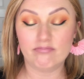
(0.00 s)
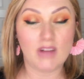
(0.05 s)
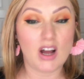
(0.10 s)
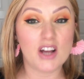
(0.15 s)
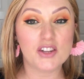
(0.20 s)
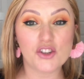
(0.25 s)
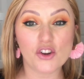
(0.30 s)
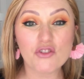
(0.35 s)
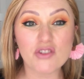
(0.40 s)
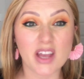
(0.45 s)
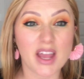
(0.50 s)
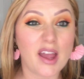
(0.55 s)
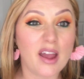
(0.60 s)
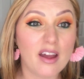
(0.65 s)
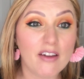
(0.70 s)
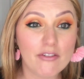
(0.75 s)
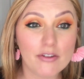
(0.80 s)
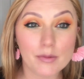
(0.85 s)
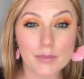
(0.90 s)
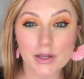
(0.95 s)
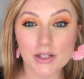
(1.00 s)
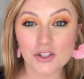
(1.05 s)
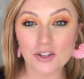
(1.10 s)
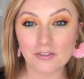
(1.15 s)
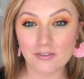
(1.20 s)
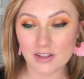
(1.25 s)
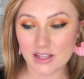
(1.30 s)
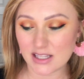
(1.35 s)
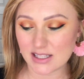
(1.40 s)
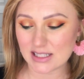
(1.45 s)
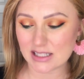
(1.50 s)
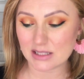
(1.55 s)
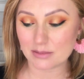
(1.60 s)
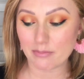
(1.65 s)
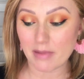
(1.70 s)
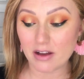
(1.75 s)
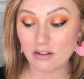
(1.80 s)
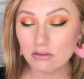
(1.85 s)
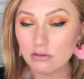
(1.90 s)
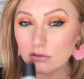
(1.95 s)
I don't care for much for this
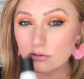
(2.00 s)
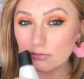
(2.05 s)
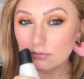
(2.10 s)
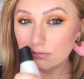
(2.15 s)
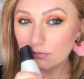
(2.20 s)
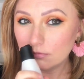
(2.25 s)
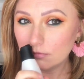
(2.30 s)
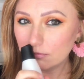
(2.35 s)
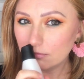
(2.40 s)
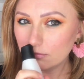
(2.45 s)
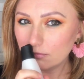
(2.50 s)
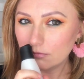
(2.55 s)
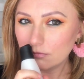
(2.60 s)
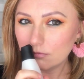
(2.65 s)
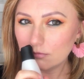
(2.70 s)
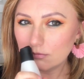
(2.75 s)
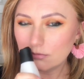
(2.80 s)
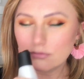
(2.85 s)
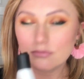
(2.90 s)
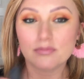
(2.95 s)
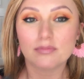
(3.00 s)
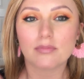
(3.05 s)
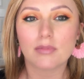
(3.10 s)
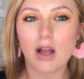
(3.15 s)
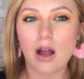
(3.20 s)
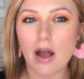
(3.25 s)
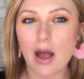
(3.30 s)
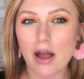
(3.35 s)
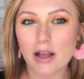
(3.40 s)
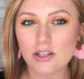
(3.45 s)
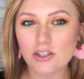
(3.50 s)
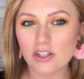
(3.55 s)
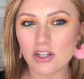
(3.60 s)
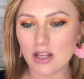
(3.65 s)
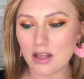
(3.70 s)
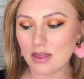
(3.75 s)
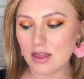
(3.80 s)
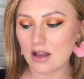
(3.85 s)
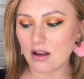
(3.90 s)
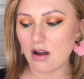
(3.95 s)
smell. I
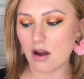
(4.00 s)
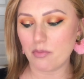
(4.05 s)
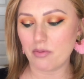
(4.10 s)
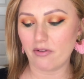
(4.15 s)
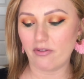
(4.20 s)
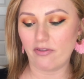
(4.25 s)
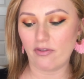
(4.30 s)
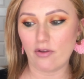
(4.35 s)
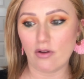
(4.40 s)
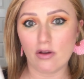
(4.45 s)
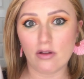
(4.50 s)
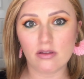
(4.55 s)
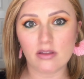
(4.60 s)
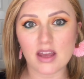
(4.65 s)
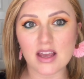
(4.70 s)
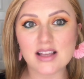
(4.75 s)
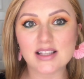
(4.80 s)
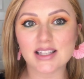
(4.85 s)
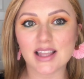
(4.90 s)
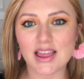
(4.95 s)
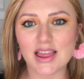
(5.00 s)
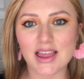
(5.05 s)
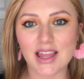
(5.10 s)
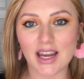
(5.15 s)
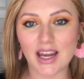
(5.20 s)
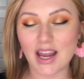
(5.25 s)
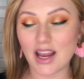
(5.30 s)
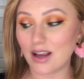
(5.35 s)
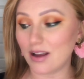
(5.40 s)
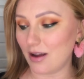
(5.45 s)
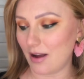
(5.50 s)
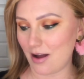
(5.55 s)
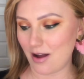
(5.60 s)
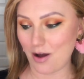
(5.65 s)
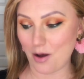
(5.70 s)
actually think I prefer the synthetic